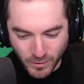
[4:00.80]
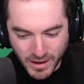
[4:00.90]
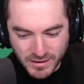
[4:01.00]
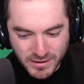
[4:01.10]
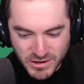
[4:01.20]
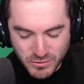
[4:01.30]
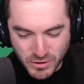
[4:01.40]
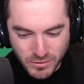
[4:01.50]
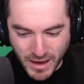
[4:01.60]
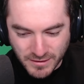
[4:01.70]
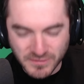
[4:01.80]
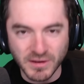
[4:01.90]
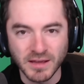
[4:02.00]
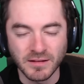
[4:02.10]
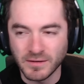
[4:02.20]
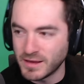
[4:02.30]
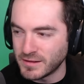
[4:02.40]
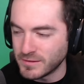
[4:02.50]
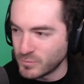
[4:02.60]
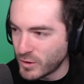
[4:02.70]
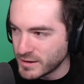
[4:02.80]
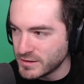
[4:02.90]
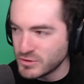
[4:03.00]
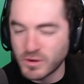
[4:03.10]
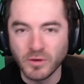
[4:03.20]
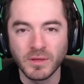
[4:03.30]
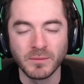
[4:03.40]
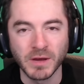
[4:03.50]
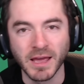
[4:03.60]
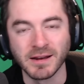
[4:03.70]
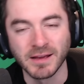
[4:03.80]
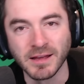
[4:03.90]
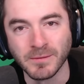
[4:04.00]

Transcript: why did you do that? Why did you code that mechanic in?